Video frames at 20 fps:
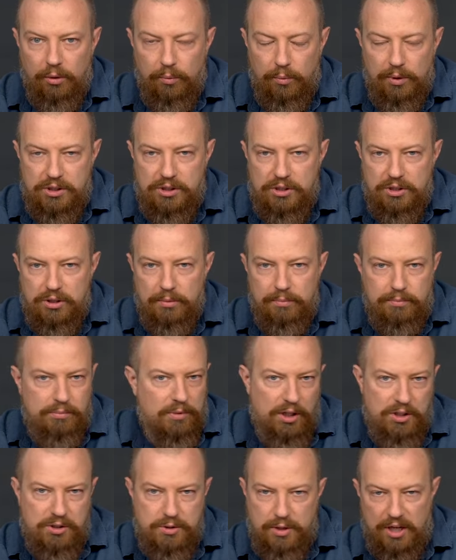which
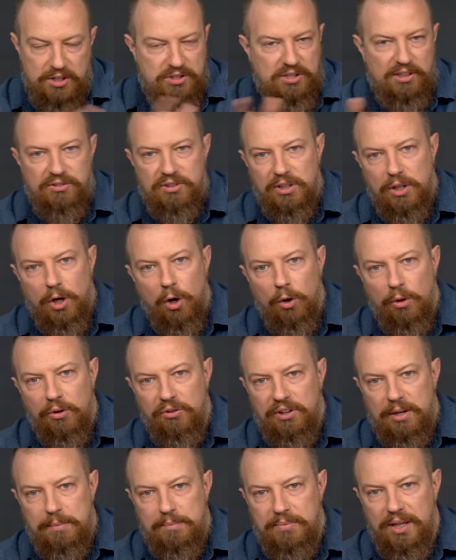does essentially all the
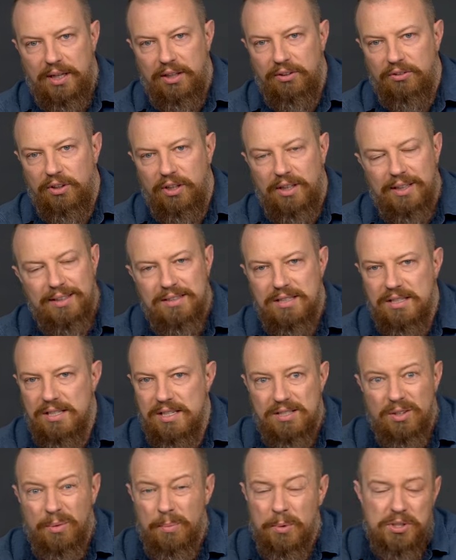same things,
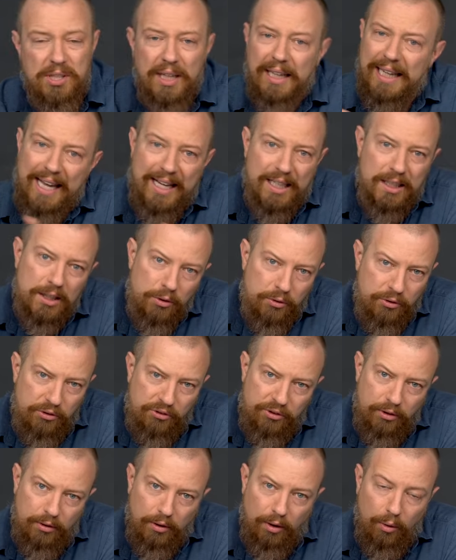it's almost like add another
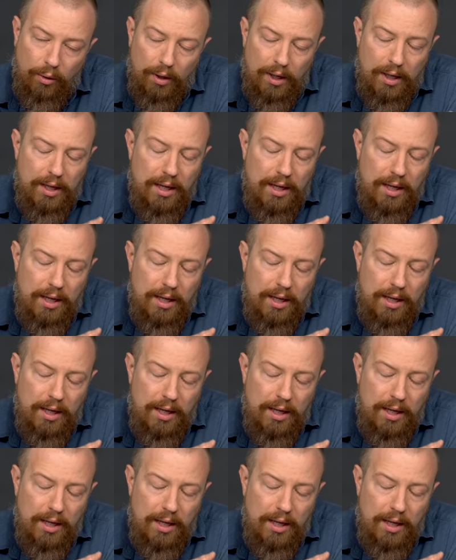zero.